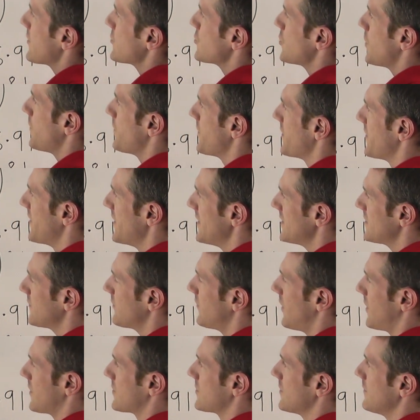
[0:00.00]
the top of this
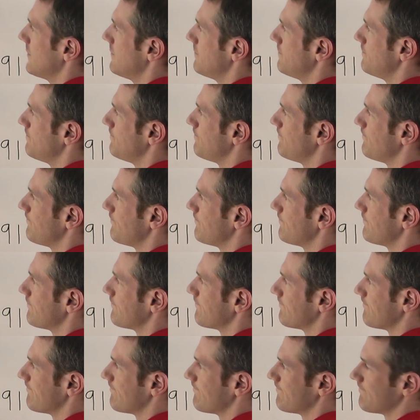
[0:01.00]
fraction,
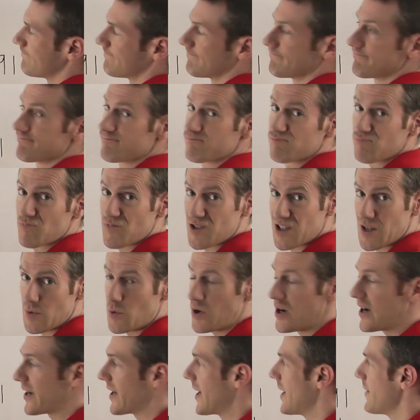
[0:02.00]
see
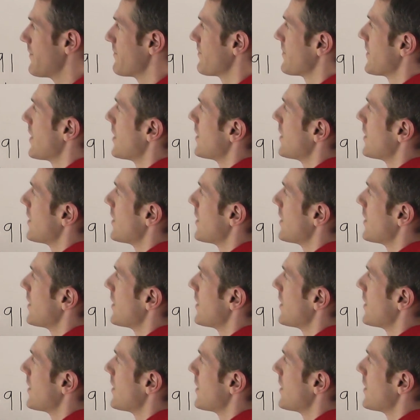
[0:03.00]
what I get,